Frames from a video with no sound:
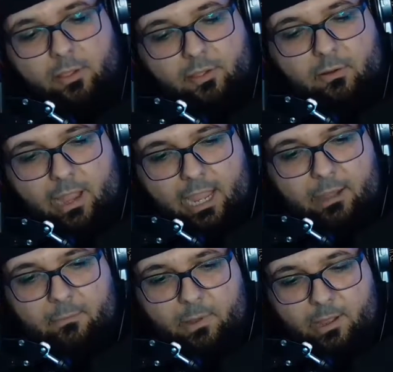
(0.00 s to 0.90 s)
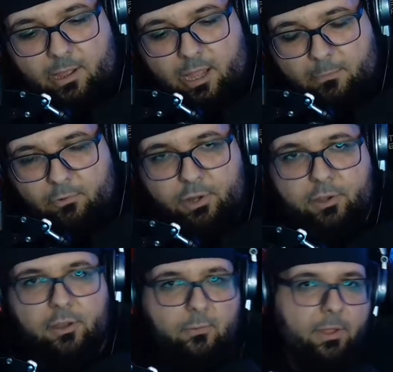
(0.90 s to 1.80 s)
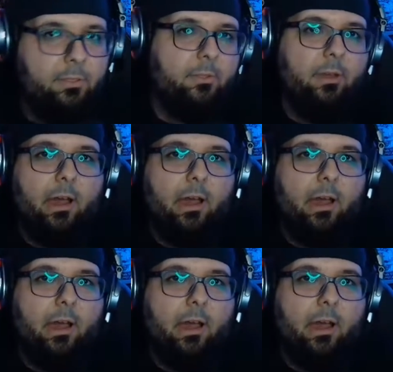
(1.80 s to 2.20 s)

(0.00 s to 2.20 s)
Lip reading: so I'm pretty good with